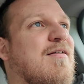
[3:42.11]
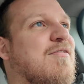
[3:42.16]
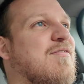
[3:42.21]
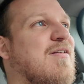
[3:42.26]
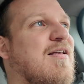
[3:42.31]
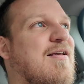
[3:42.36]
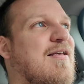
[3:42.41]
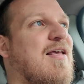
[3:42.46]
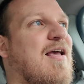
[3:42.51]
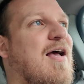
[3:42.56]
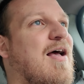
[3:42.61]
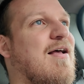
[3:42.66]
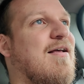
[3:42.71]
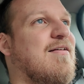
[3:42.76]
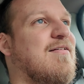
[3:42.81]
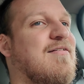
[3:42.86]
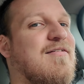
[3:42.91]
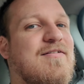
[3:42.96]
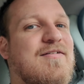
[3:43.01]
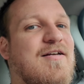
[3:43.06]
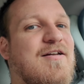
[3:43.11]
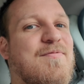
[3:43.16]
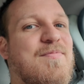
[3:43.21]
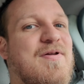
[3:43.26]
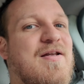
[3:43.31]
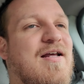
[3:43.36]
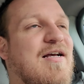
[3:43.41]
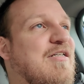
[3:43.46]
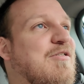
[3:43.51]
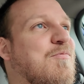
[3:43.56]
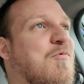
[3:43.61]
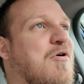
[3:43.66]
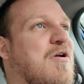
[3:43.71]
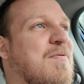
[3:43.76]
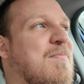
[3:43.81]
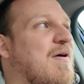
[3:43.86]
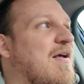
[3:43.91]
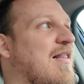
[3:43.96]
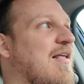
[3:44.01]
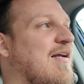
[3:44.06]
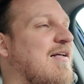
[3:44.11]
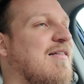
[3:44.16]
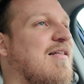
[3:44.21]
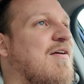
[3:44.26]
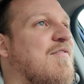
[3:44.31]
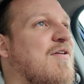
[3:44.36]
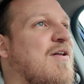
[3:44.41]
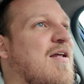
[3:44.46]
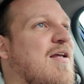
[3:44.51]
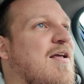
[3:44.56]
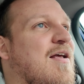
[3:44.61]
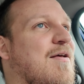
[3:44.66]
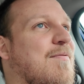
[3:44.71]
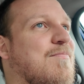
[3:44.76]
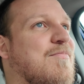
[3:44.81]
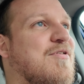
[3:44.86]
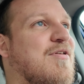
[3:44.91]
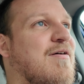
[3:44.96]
I was like, yeah, it's going to be next morning by like 11 a.m.